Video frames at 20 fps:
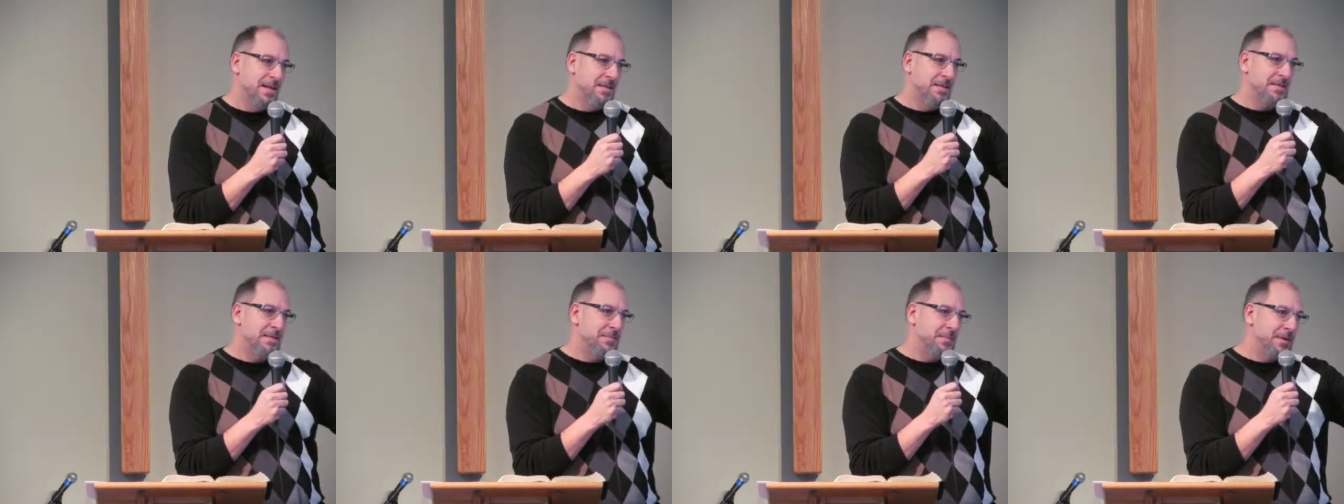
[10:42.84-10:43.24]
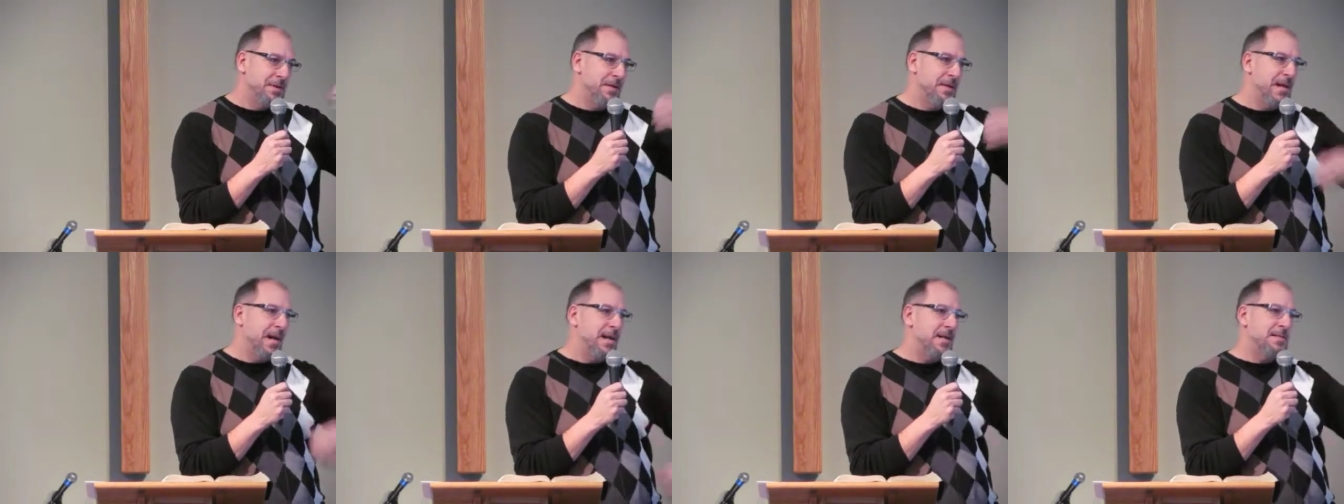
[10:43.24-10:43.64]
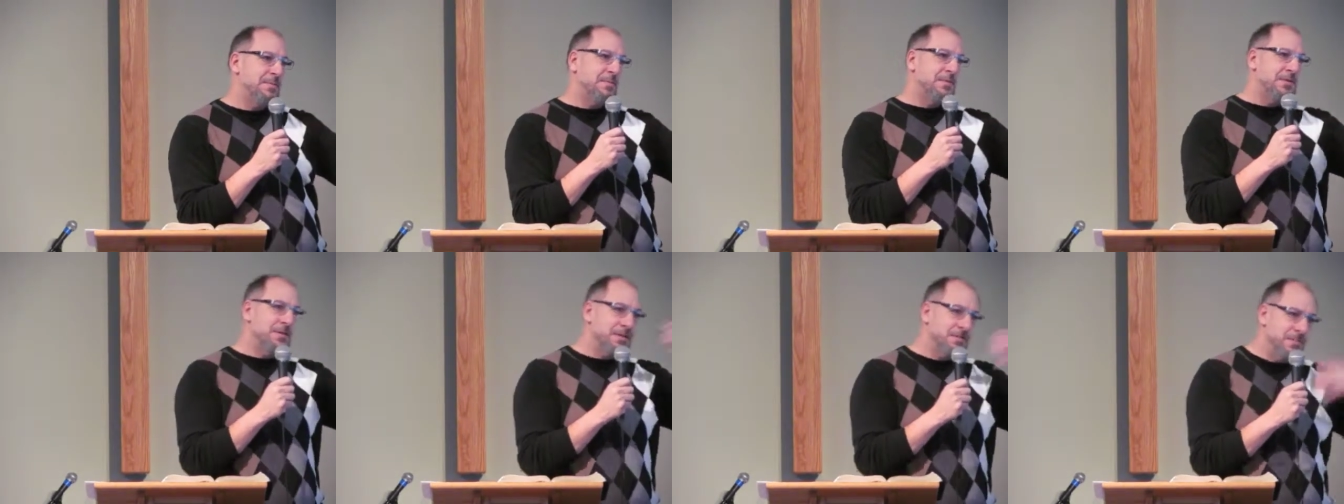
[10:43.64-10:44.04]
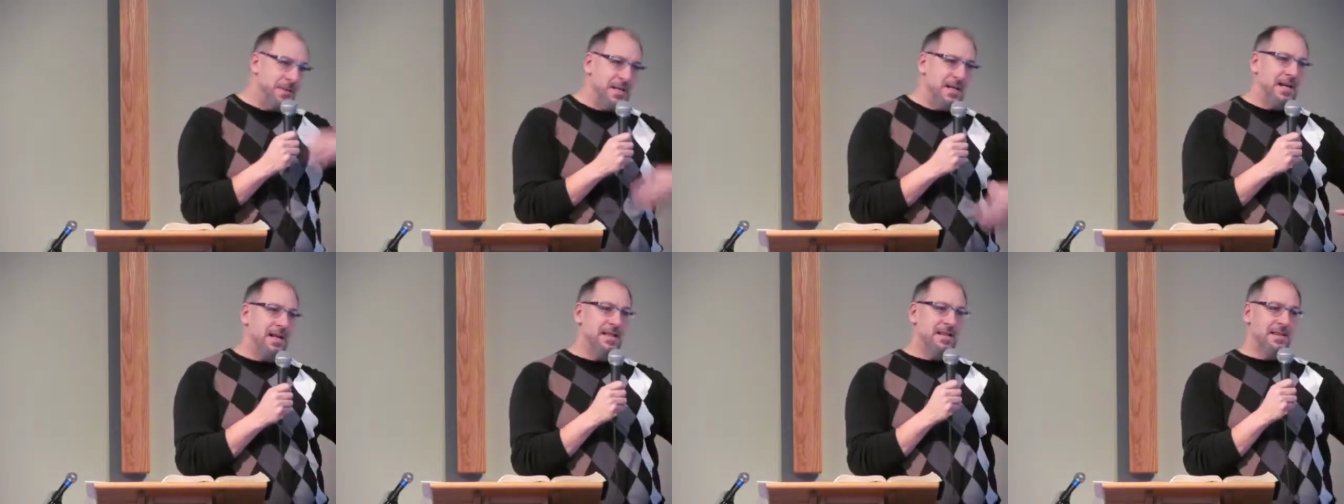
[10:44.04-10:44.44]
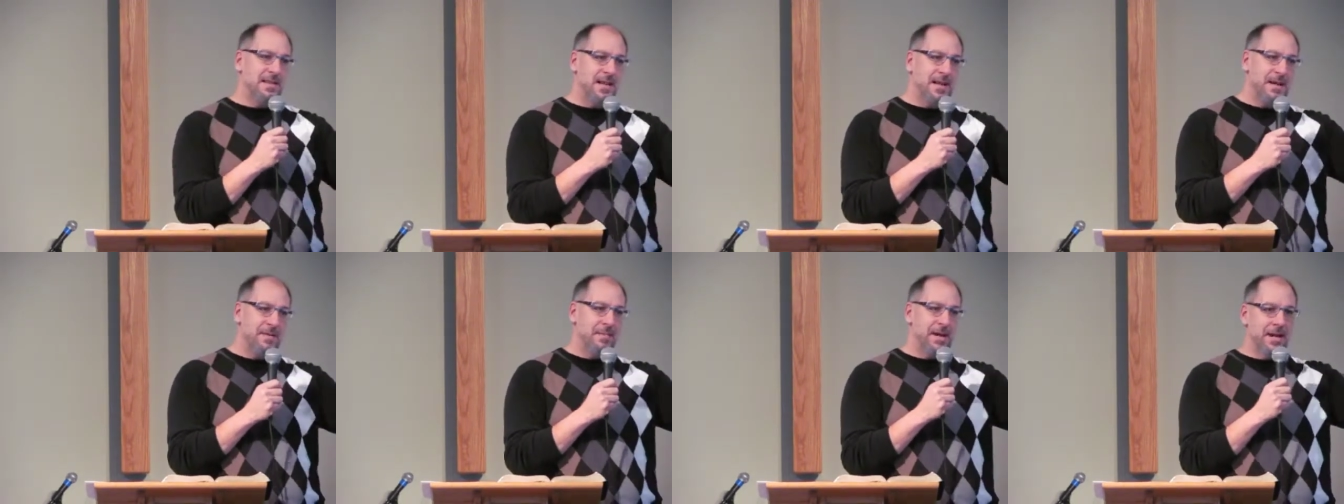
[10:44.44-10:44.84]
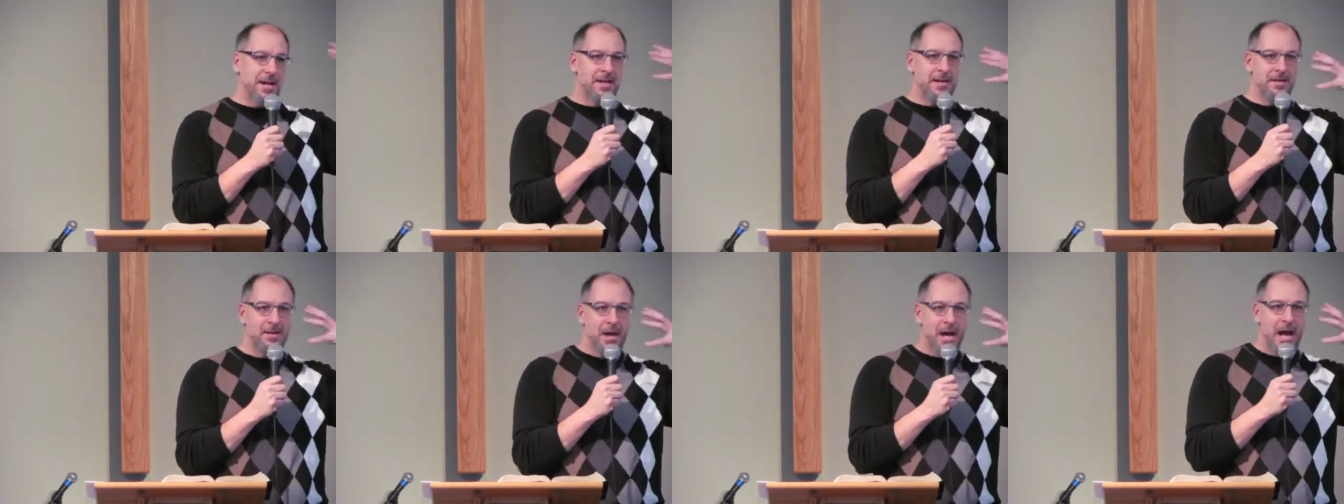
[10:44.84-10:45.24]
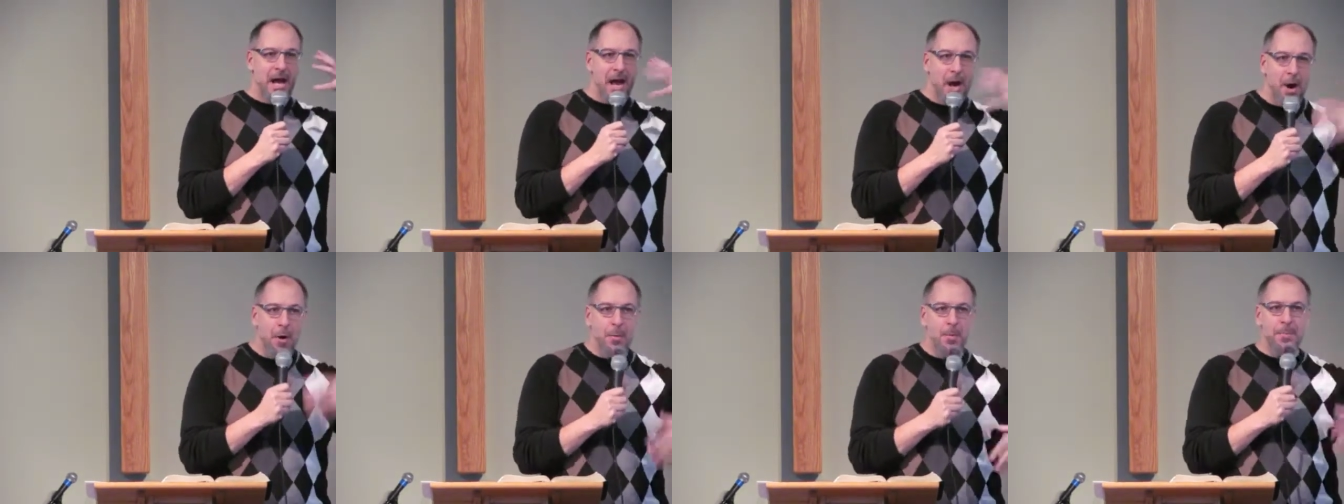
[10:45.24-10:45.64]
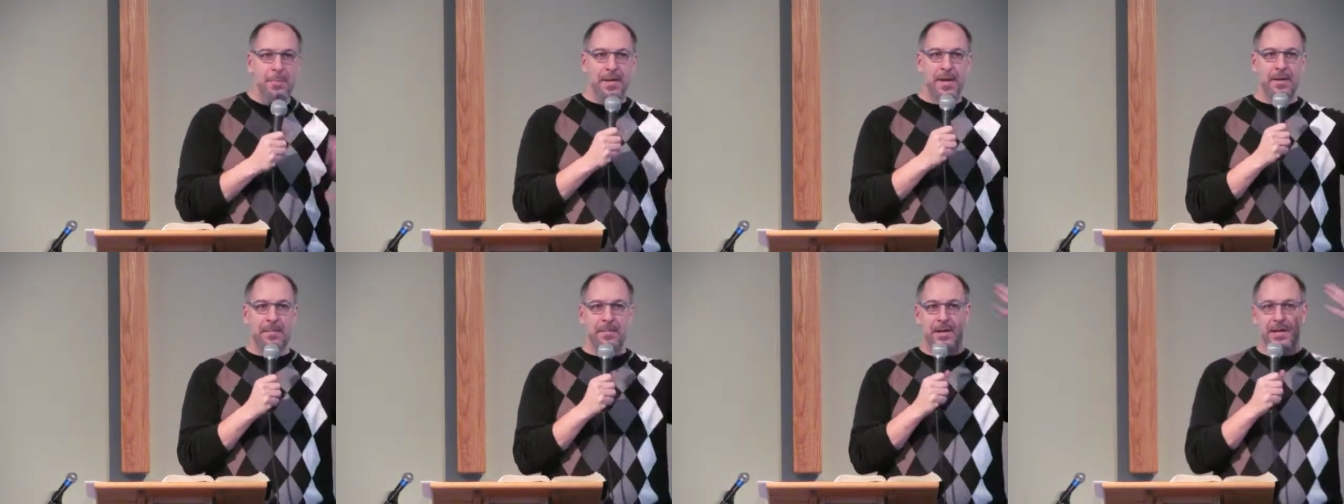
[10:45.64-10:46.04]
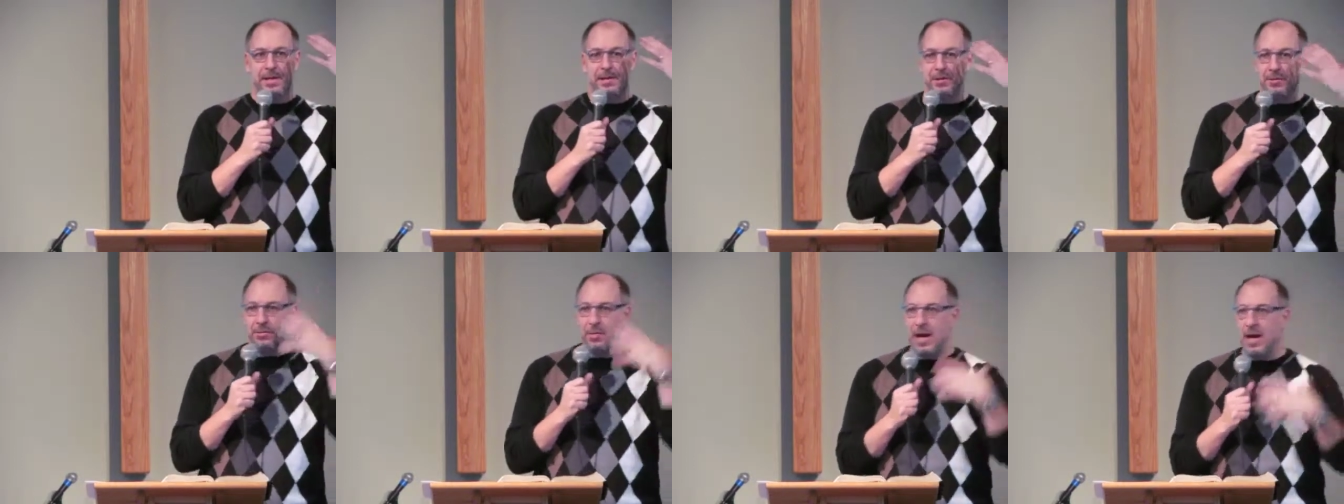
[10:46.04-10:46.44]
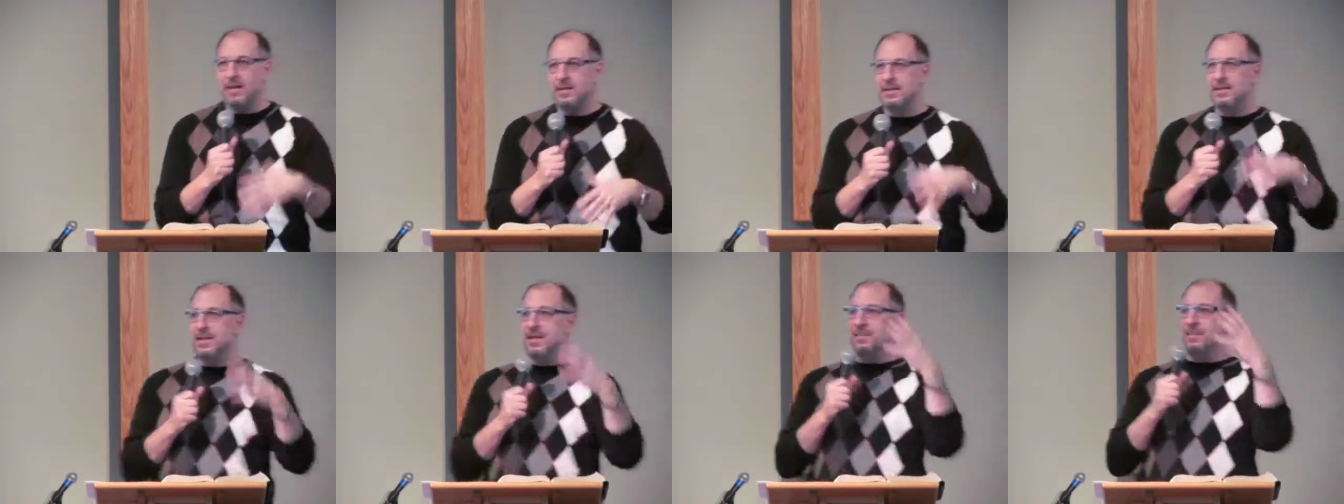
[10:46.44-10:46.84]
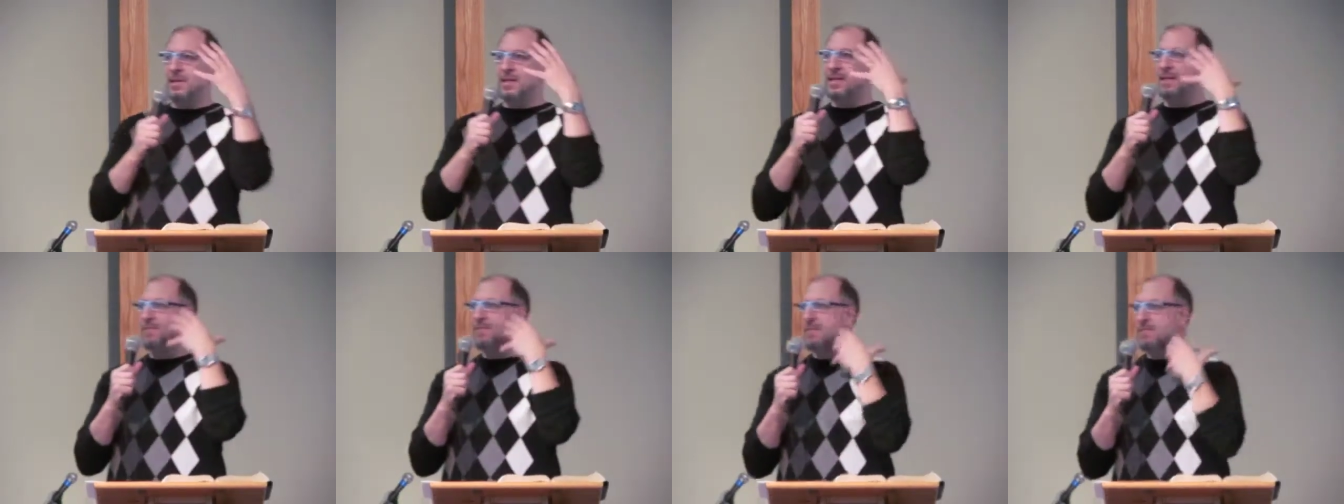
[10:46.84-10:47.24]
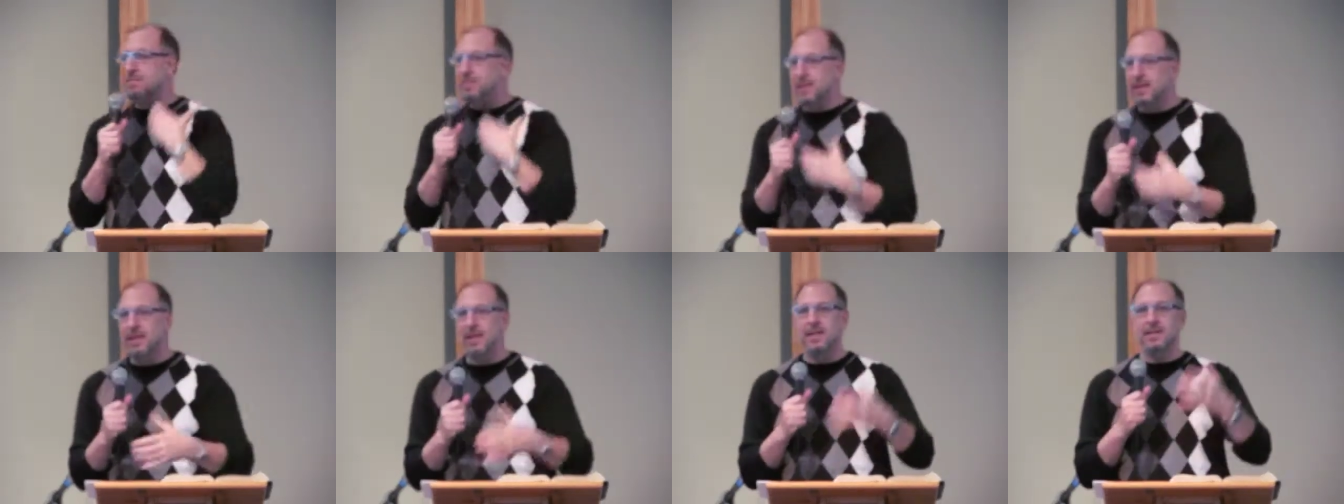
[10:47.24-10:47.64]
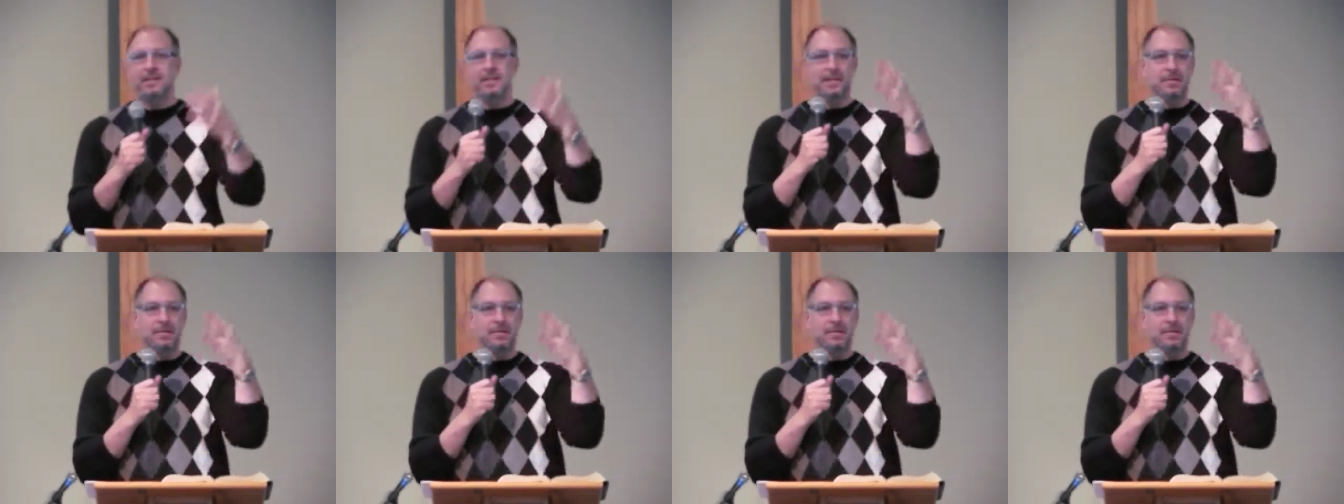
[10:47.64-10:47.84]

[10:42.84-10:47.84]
The Spirit of God is supposed to be in them and help them and direct them and give them peace.